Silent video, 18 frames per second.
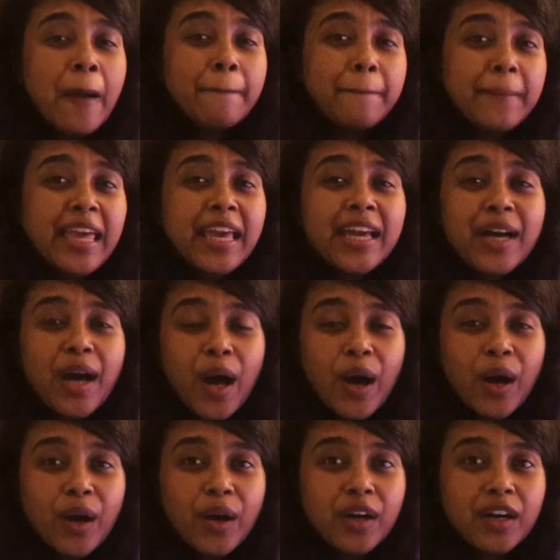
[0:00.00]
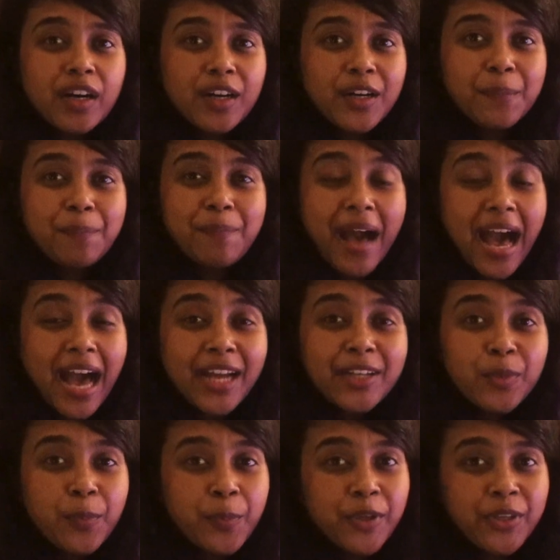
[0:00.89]
make a, a
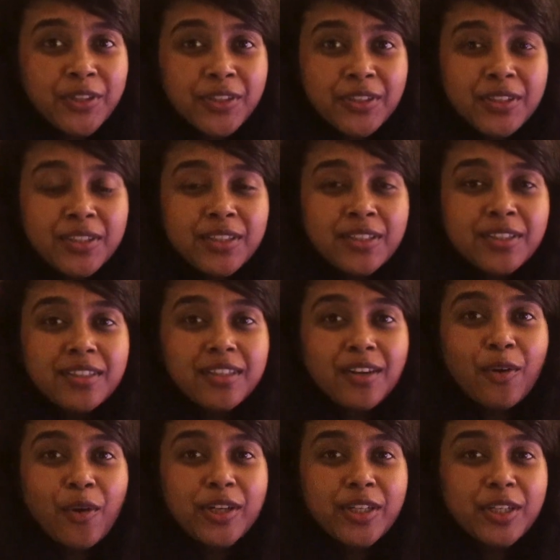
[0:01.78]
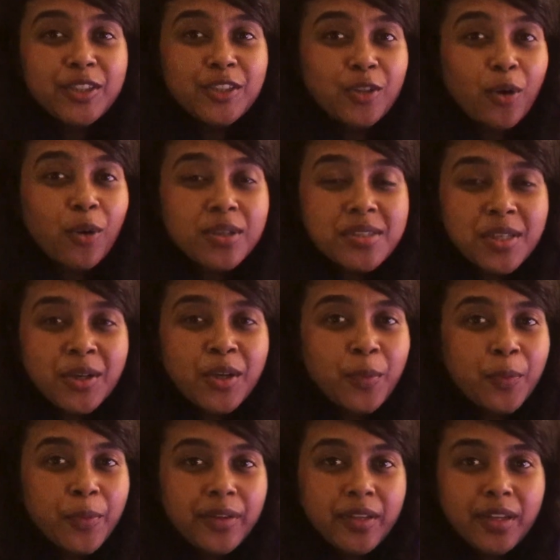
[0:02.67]
bad opinion or a toxic
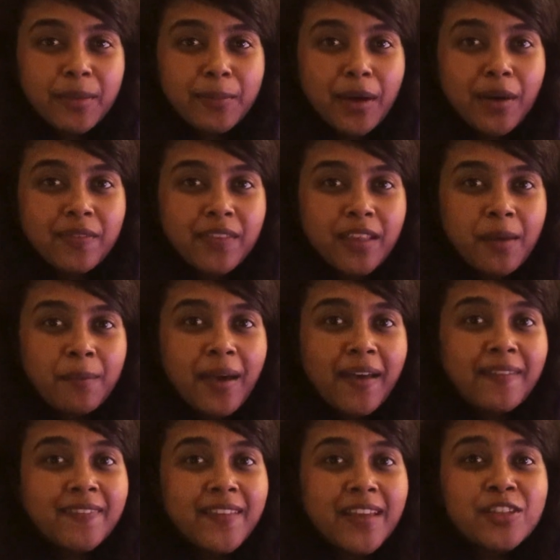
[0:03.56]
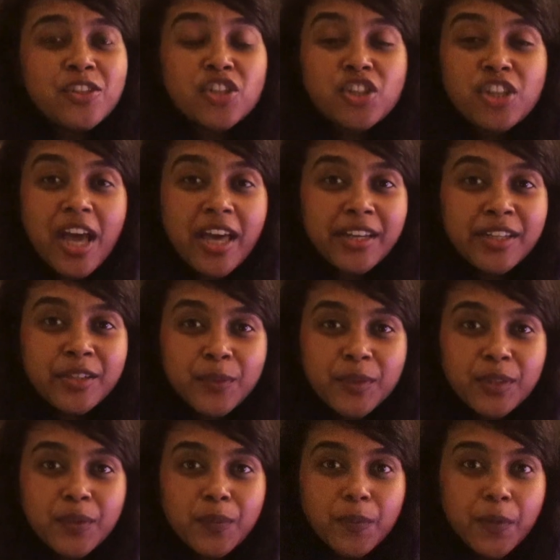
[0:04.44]
opinion about them and then share it
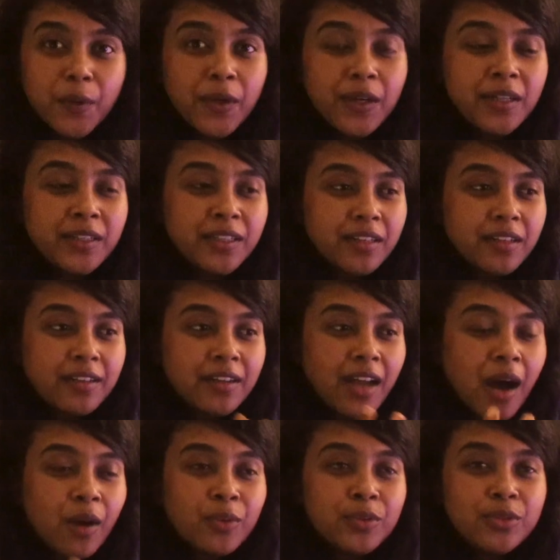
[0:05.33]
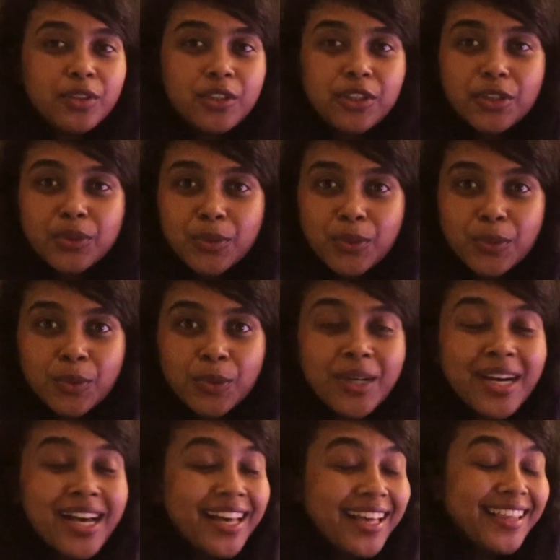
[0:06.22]
with the world around
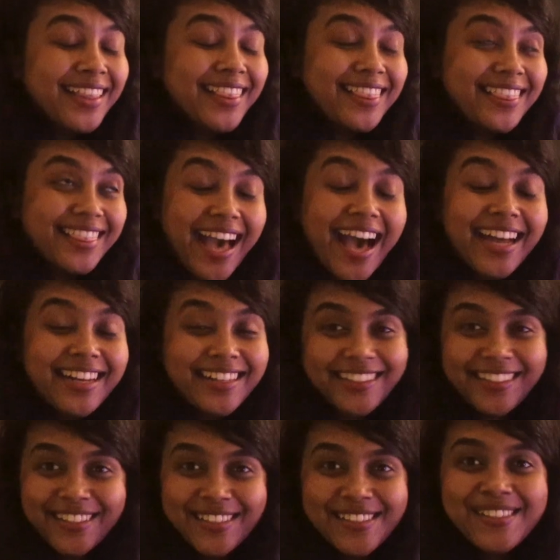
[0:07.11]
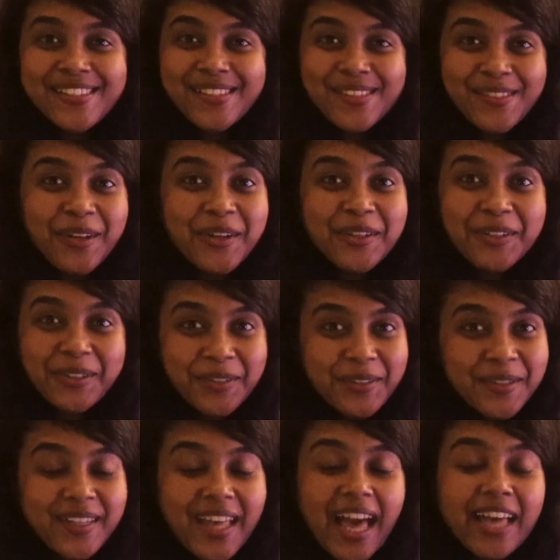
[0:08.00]
you that is not
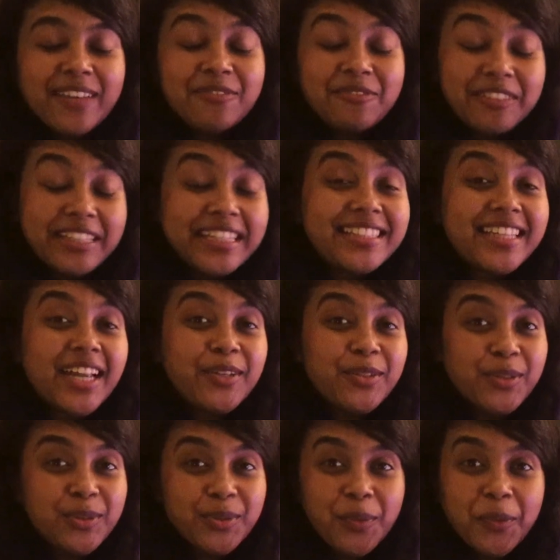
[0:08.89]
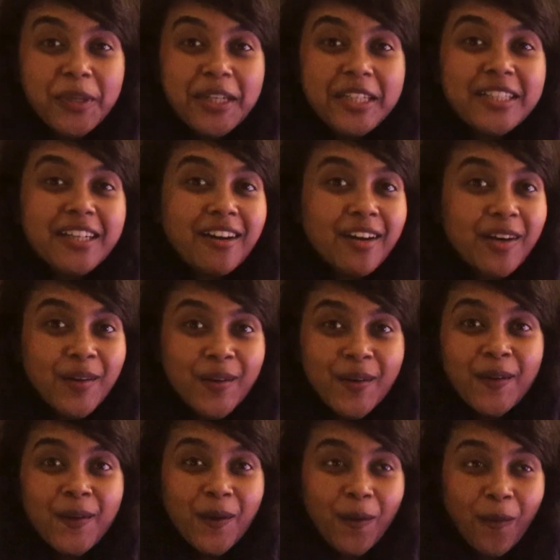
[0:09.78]
good and we tend to do it a
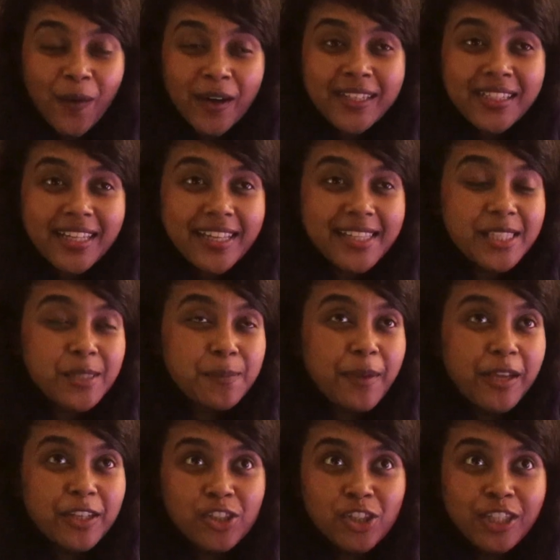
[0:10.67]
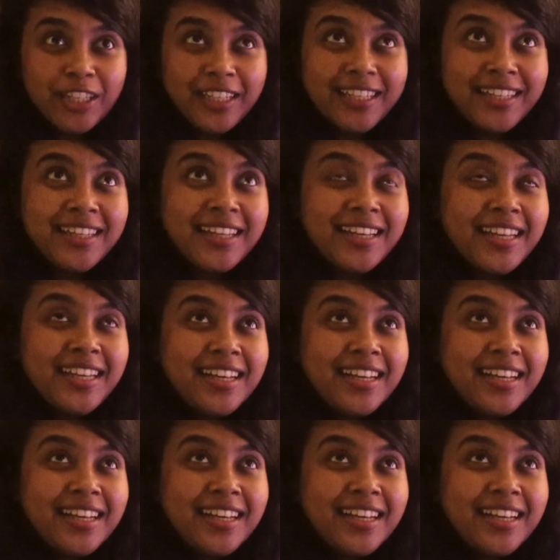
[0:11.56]
lot especially